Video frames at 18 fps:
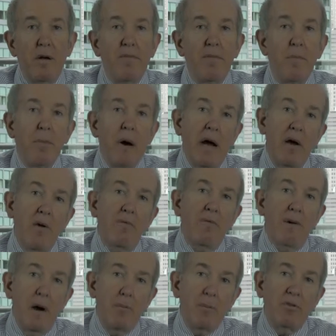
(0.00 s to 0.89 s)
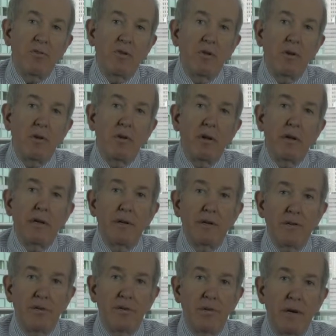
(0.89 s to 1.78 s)
of the biopharmaceutical
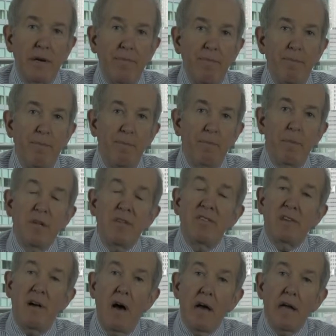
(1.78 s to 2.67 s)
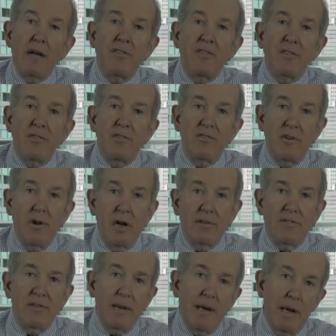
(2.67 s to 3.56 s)
industry, but science does
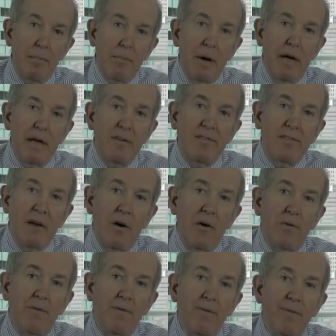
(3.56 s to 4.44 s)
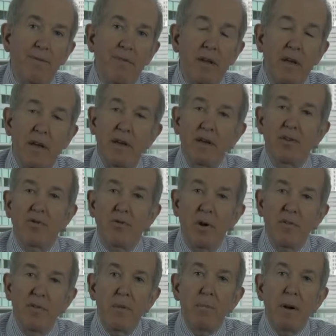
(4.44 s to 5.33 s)
not stand by itself. It is
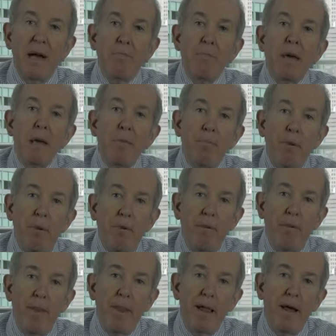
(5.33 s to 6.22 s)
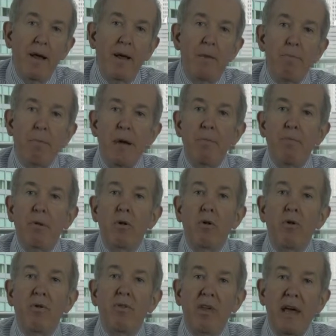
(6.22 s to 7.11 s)
driven by people
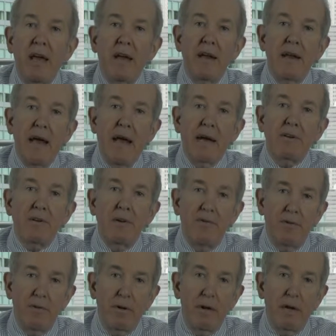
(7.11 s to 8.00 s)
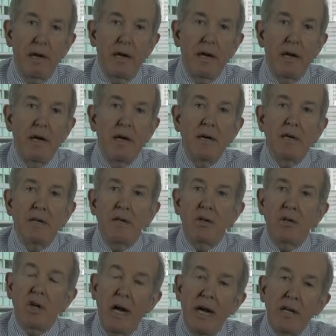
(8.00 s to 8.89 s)
who think and act differently
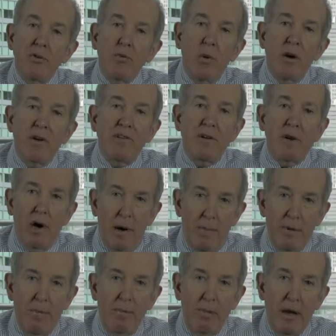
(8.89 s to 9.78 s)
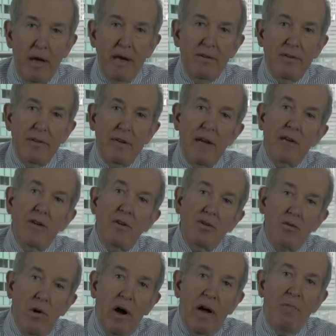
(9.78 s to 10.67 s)
to change what is commonplace and
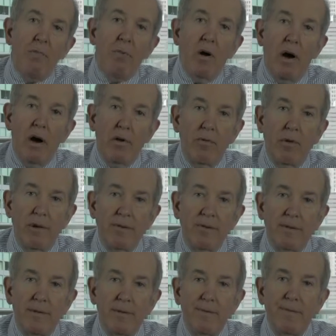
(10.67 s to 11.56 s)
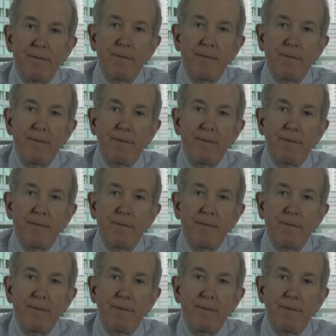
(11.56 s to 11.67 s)
to drive progress.